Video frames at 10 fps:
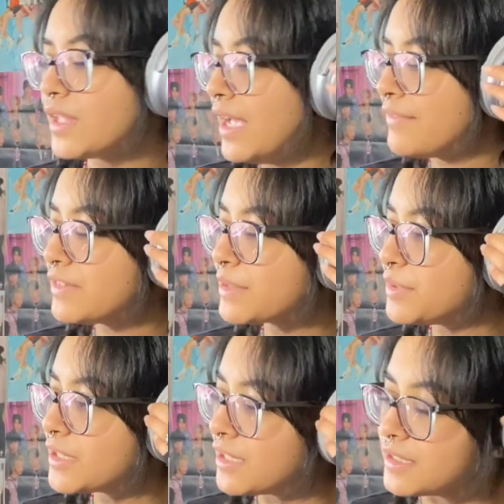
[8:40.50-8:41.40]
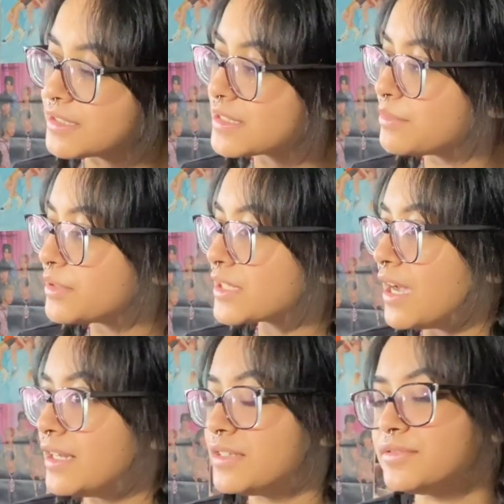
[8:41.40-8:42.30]
I feel like because it was
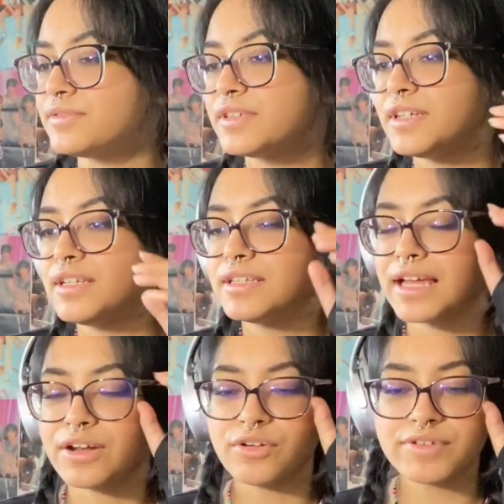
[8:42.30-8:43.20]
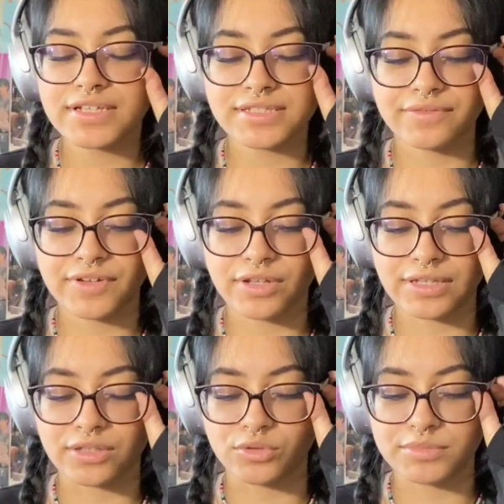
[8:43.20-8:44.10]
kind of, like, I don't know if because the video,
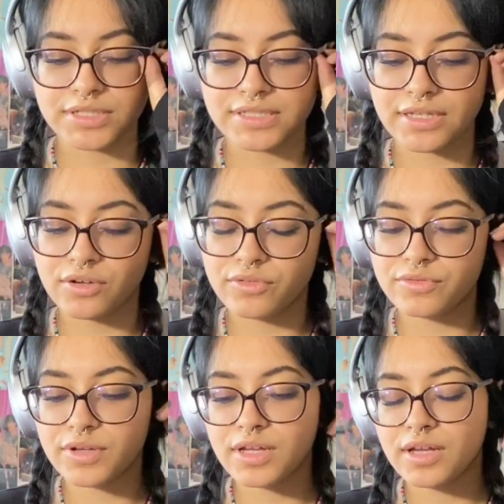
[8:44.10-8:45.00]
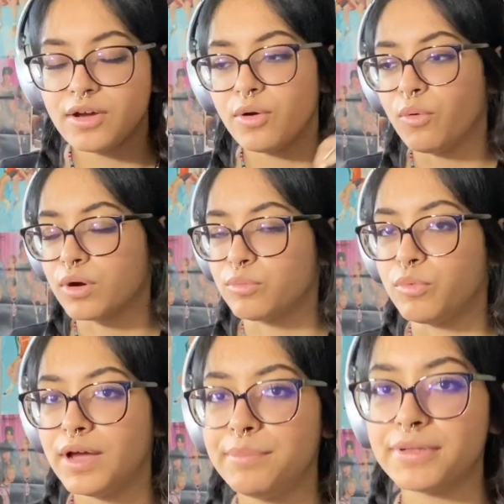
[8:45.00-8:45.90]
like, looped itself or
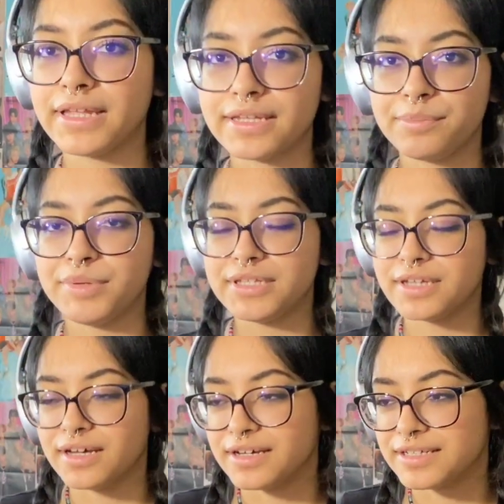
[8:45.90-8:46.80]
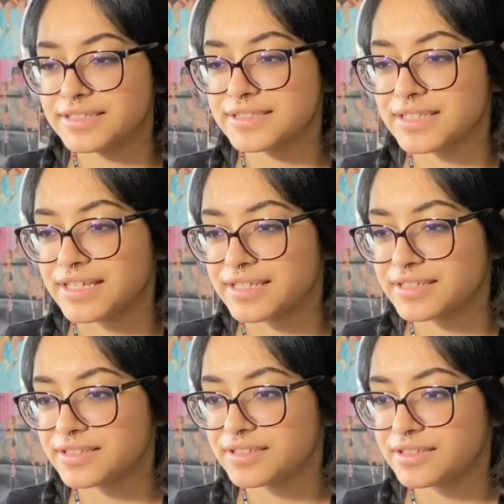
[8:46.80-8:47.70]
what, but, like, because,
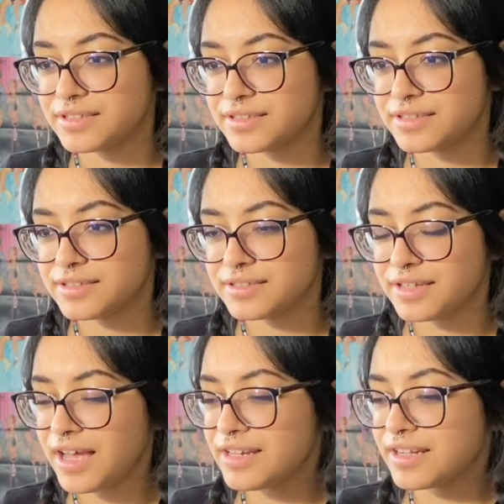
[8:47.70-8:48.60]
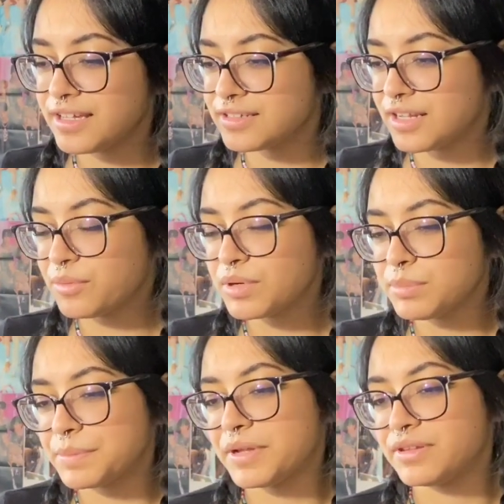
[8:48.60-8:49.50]
like, I don't want to
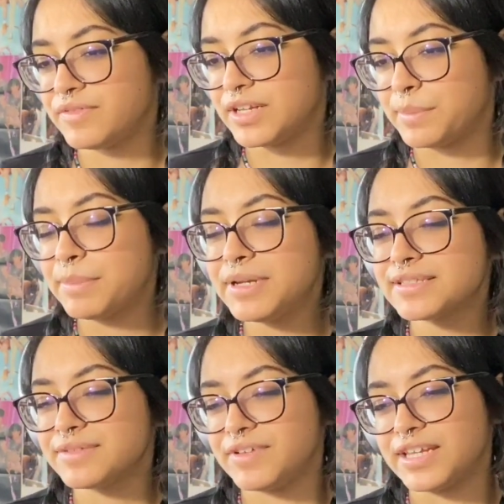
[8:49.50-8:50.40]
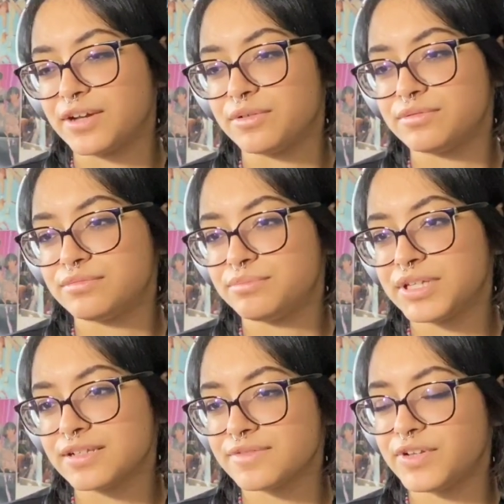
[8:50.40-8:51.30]
blame it on the video. Maybe it is the video.
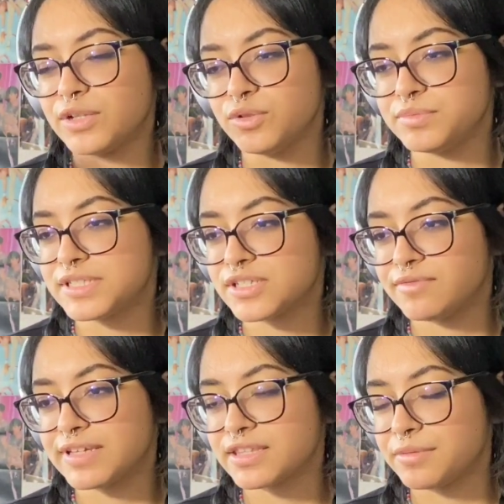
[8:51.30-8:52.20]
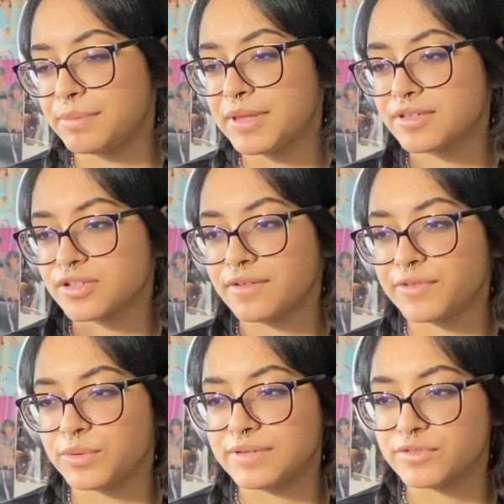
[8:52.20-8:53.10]
Because the video looped itself, like, it made the song
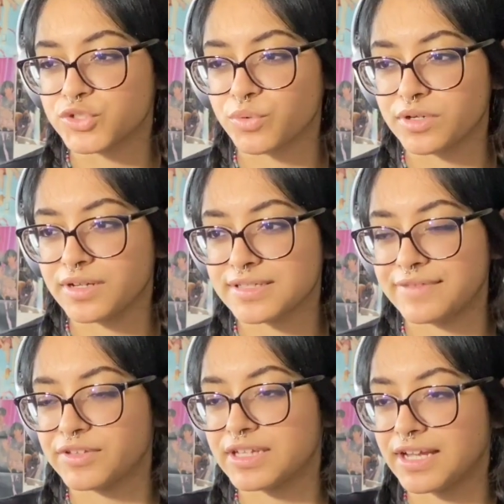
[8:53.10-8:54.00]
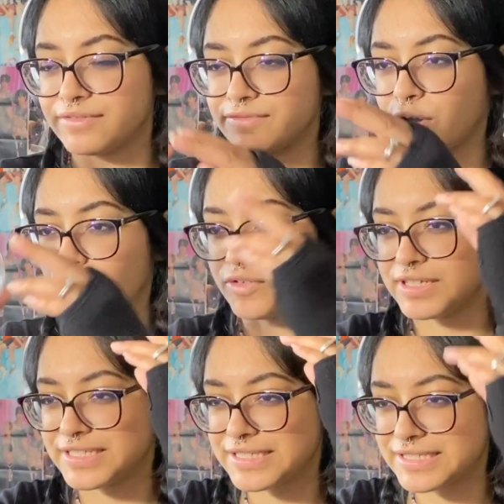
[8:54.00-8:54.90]
feel even shorter because I feel like I've
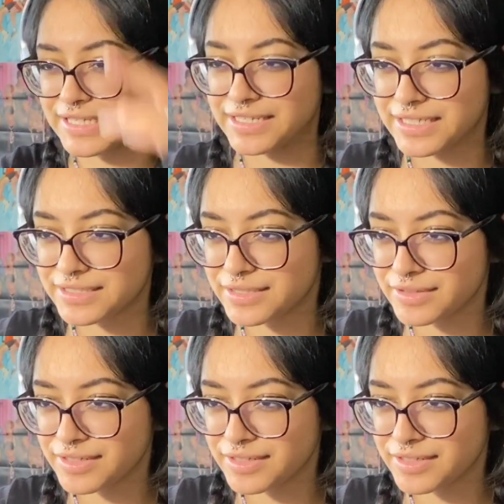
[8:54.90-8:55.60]
already seen it.